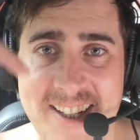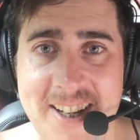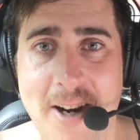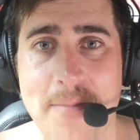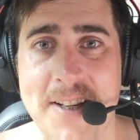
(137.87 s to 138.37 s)

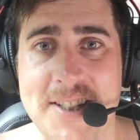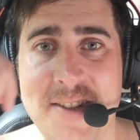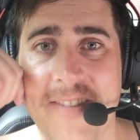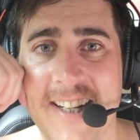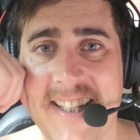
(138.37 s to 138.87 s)
got me
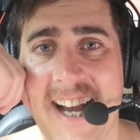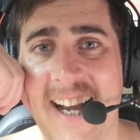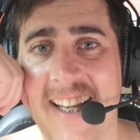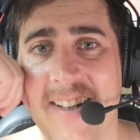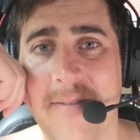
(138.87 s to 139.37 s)
to my
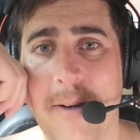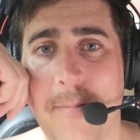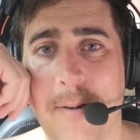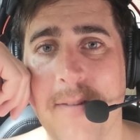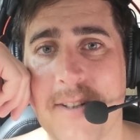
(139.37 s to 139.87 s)
target, and my
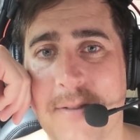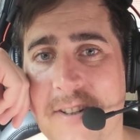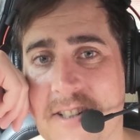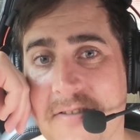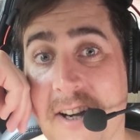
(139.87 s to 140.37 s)
promise
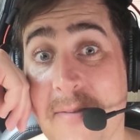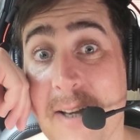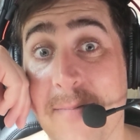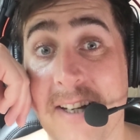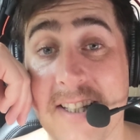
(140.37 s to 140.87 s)
was if I
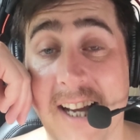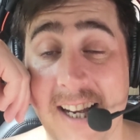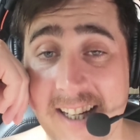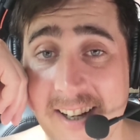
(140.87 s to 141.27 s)
made my target,